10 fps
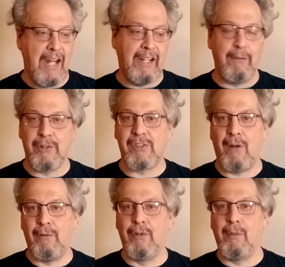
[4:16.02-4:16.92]
give
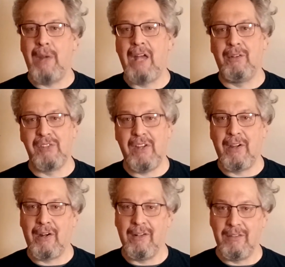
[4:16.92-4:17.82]
yourself a little penalty
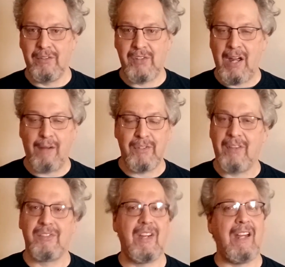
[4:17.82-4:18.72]
there and stay off to
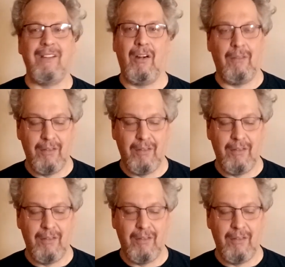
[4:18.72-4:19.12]
the side. No.